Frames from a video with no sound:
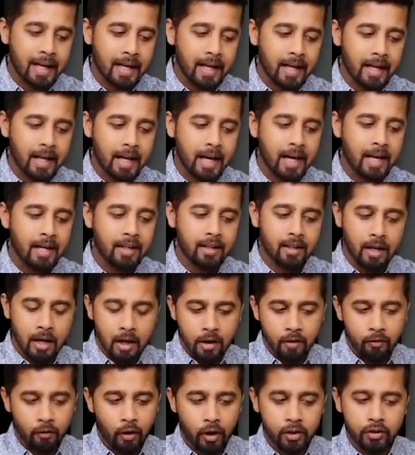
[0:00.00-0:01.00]
Then again,
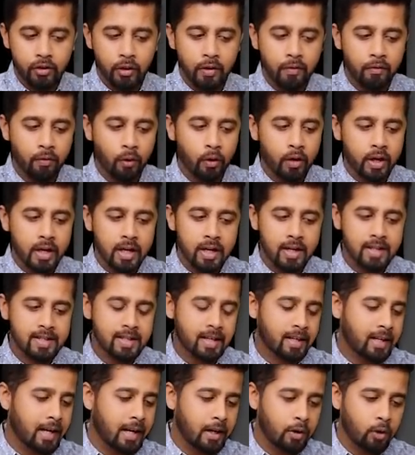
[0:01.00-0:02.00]
for 3-4
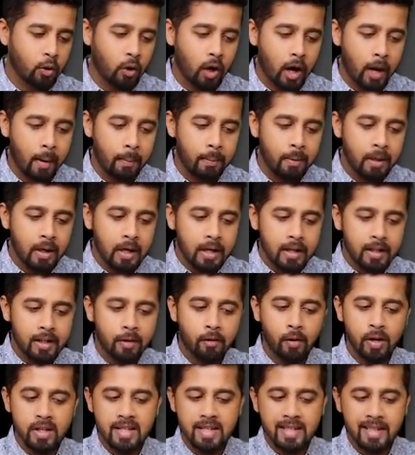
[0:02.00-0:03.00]
years, it didn't go up.
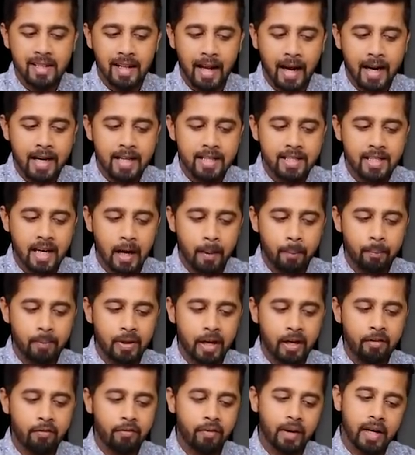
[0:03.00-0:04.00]
There was a slight
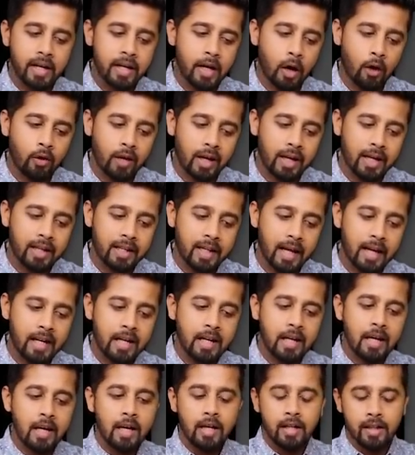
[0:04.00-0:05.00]
jump, then fell down. And
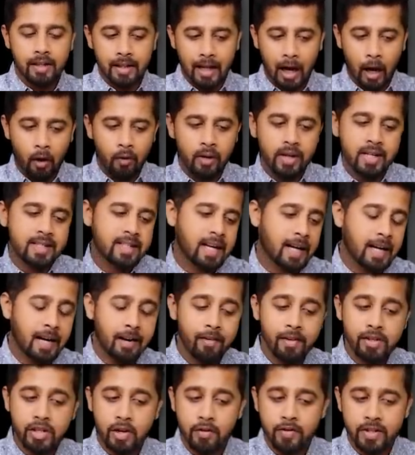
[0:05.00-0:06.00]
then now it is at
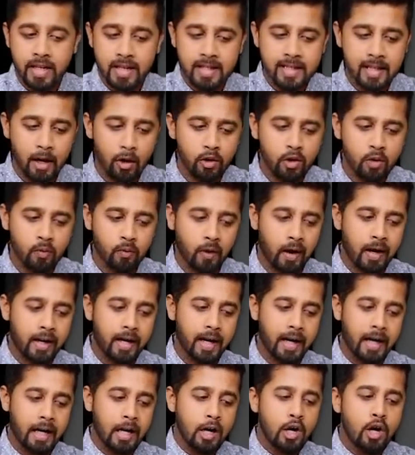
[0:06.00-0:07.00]
levels of
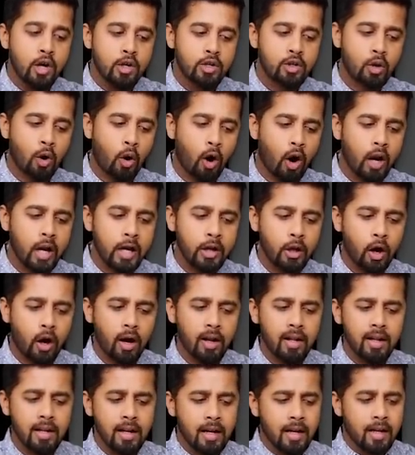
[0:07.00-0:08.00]
6,100. So all in
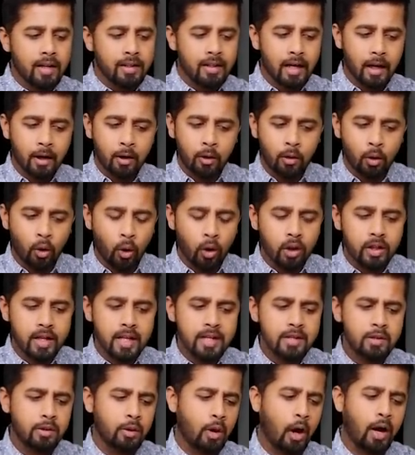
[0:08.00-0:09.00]
all, the growth
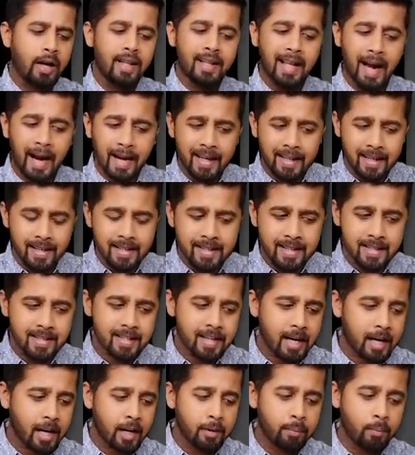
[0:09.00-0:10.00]
is not that
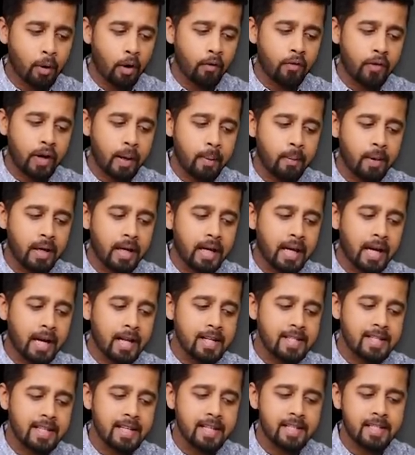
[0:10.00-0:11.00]
consistent in profitability,
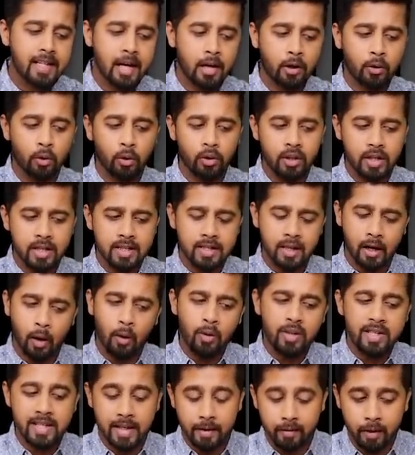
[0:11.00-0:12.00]
and CAGR growth is
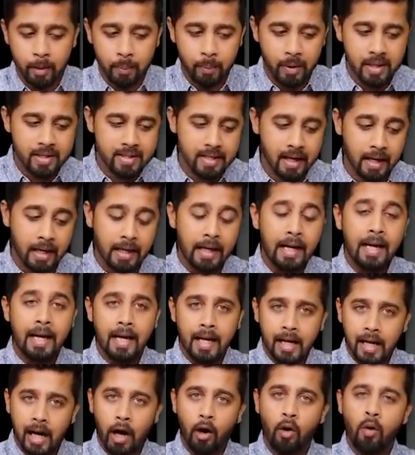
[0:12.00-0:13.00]
around 7%.
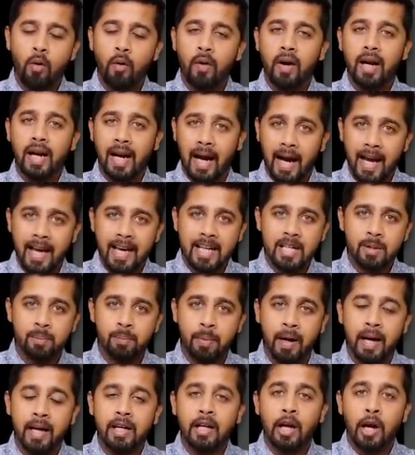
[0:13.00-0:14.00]
However, I
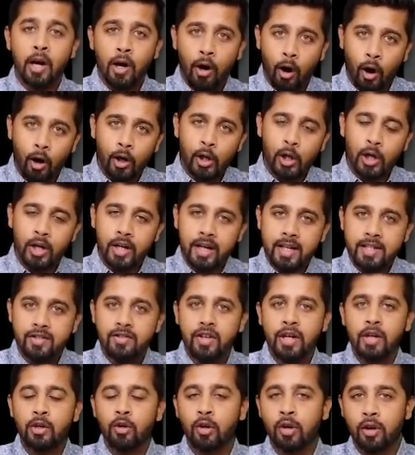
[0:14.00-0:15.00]
expect auto
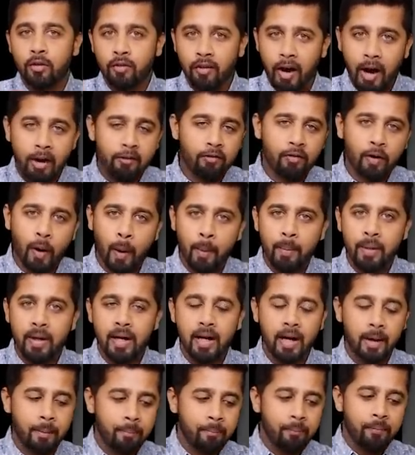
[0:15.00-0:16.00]
industry to revive from
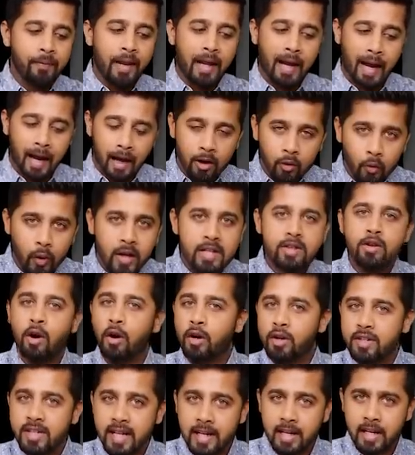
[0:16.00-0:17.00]
here. And once
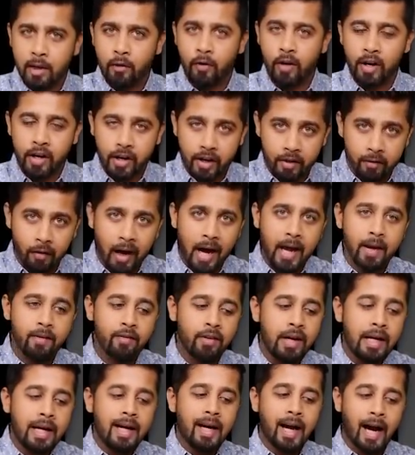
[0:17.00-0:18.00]
auto sector will
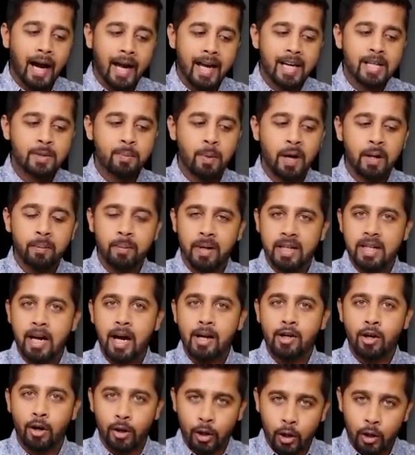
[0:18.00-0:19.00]
revive, I expect
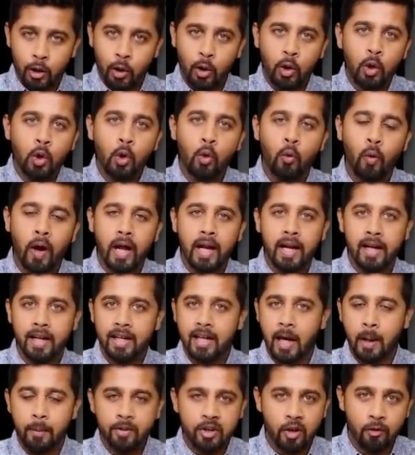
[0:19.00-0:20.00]
Bajaj Auto to do well
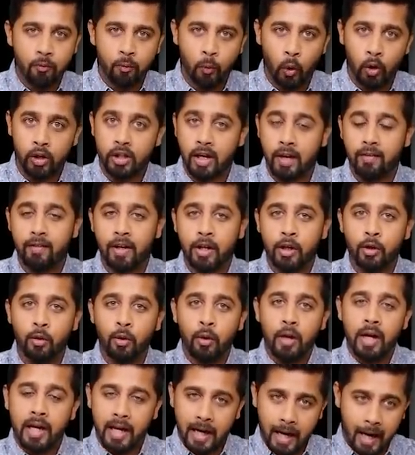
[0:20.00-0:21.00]
in terms of both
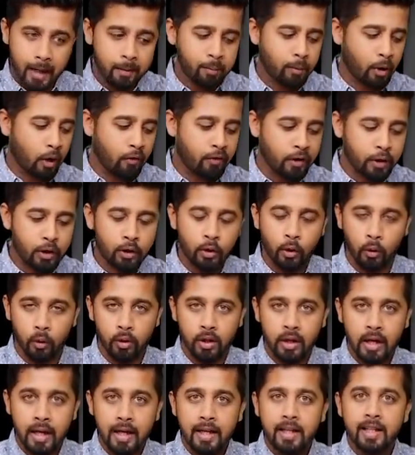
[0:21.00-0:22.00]
revenue and profit
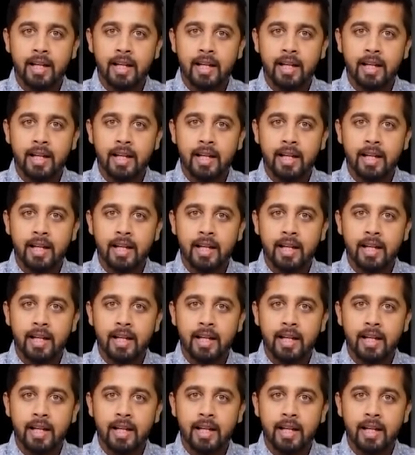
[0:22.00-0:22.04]
growth.